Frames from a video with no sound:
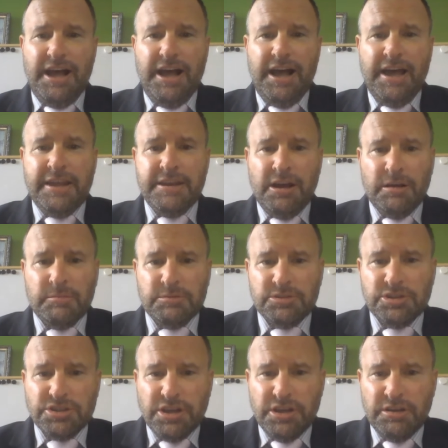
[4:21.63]
And I will
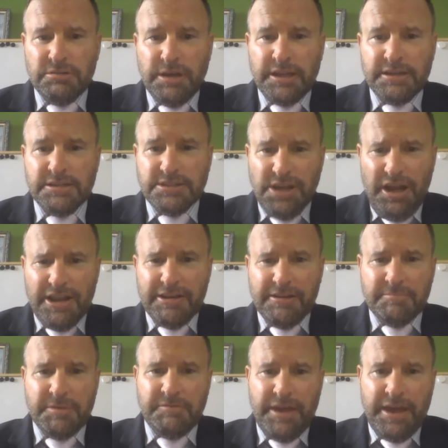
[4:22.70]
show a
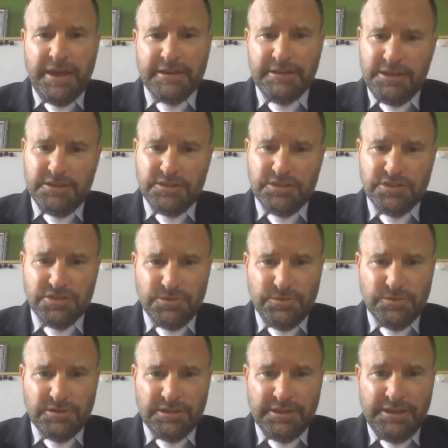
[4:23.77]
diagram of that
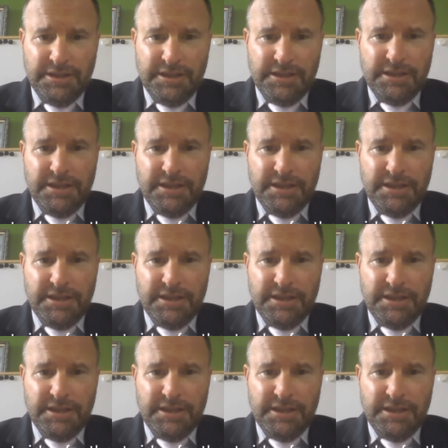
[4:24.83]
shortly